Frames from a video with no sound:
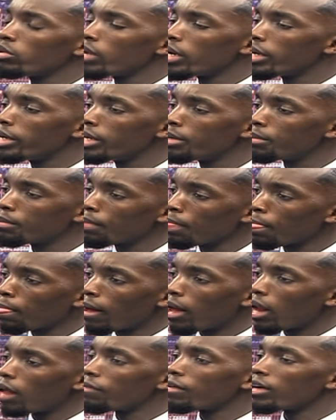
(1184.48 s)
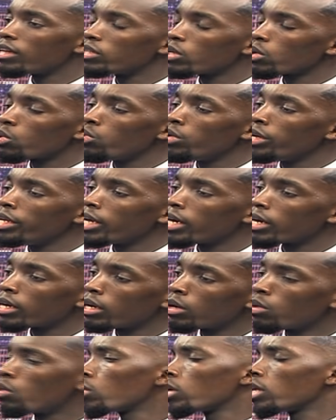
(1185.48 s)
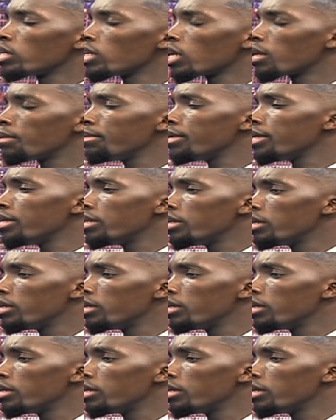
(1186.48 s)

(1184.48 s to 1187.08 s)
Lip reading: na dem. Alafu anze kulia. What does that mean?